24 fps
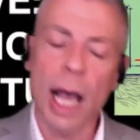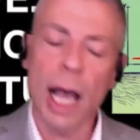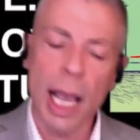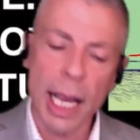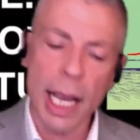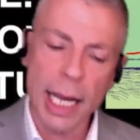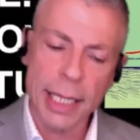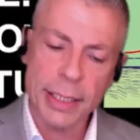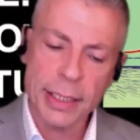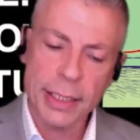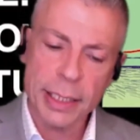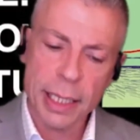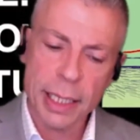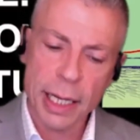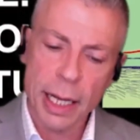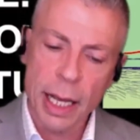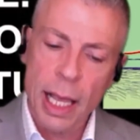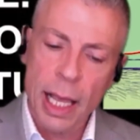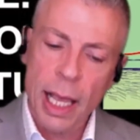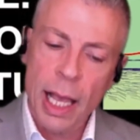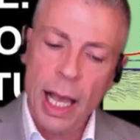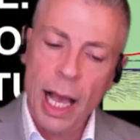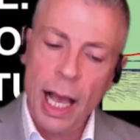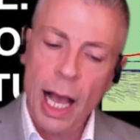It's a
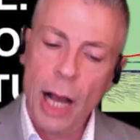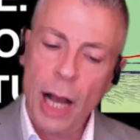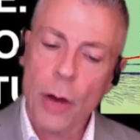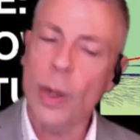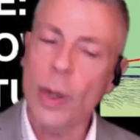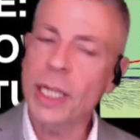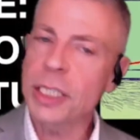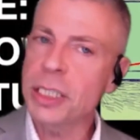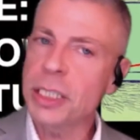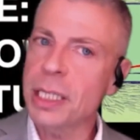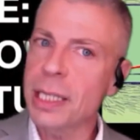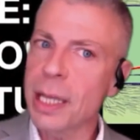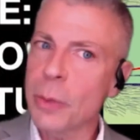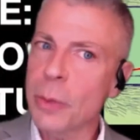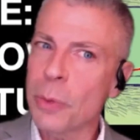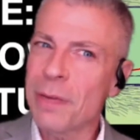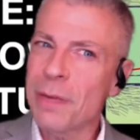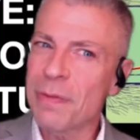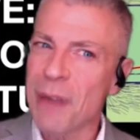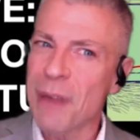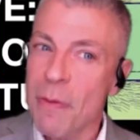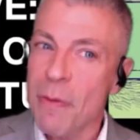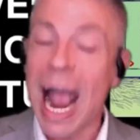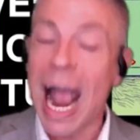question that we've
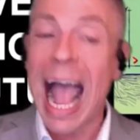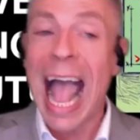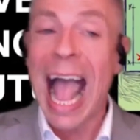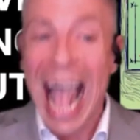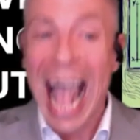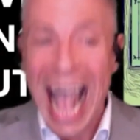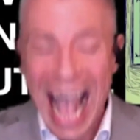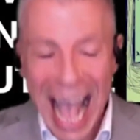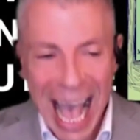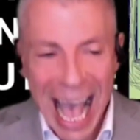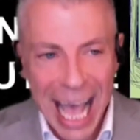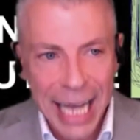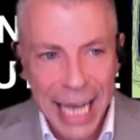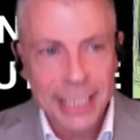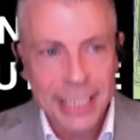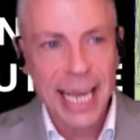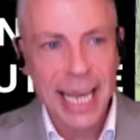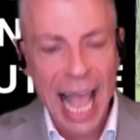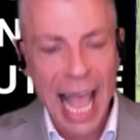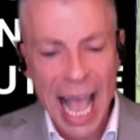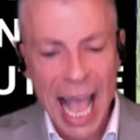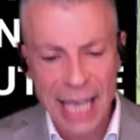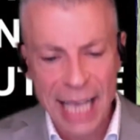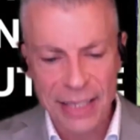never had to
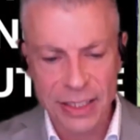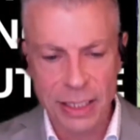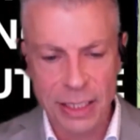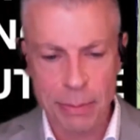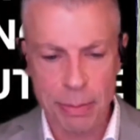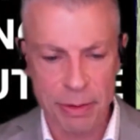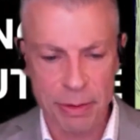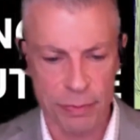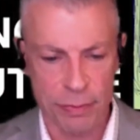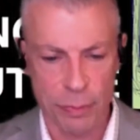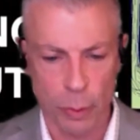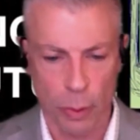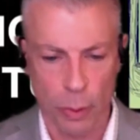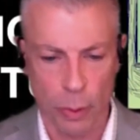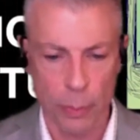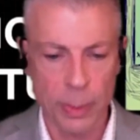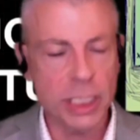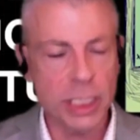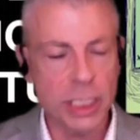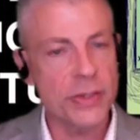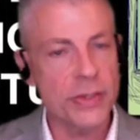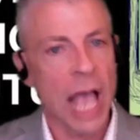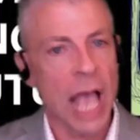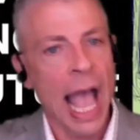ask before, which
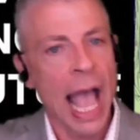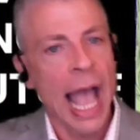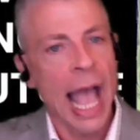is